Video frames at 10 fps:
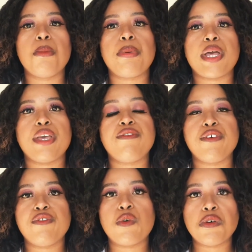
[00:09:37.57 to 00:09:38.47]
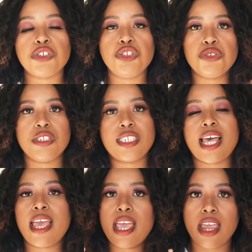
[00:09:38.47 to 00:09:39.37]
But if you've got shorter
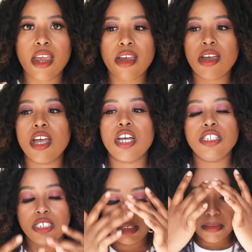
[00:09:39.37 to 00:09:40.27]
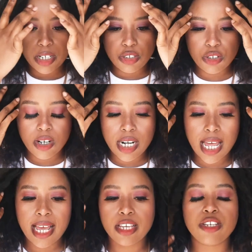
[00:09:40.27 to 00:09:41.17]
hair, just make sure
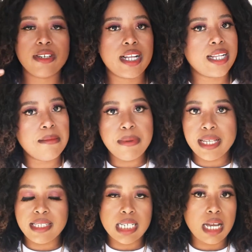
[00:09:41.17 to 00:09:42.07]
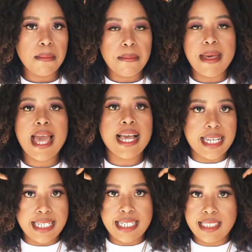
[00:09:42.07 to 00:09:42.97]
like you clip it back,
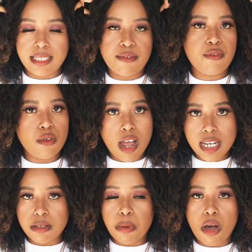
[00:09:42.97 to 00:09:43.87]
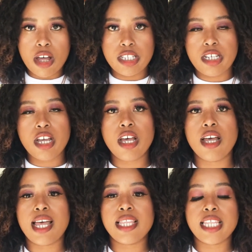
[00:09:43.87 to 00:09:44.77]
at least the front part,
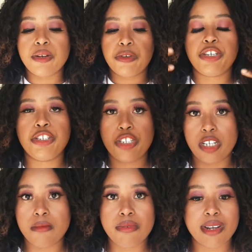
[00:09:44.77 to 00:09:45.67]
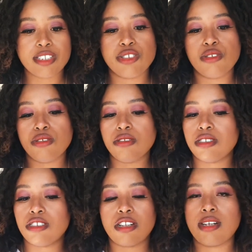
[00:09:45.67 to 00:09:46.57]
and then when you're doing practicals,
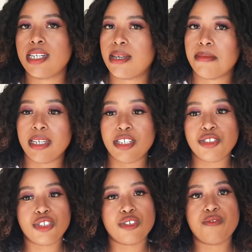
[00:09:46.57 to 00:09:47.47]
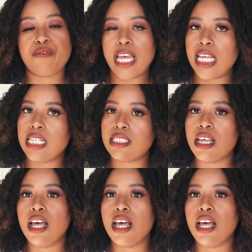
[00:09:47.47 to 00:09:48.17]
it's not coming into your face.